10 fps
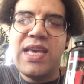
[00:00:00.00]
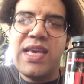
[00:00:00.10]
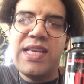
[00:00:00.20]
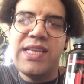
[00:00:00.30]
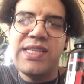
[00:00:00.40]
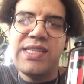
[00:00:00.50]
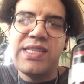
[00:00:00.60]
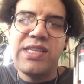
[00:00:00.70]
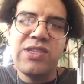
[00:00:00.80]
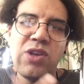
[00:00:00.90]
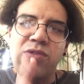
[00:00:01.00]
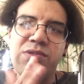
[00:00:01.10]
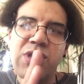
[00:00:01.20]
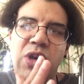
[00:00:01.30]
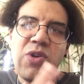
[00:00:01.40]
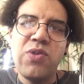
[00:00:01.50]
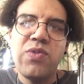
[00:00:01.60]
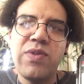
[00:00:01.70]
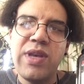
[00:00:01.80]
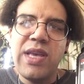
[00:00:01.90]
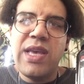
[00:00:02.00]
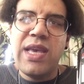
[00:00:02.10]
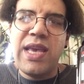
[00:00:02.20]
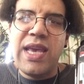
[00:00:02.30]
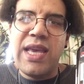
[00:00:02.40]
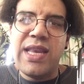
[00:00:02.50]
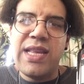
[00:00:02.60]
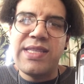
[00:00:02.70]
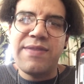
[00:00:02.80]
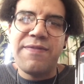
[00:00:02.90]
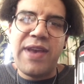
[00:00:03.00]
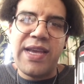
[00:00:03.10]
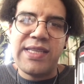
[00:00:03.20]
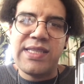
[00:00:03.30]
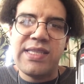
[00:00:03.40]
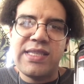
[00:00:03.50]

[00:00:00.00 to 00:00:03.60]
is so-so in its effects.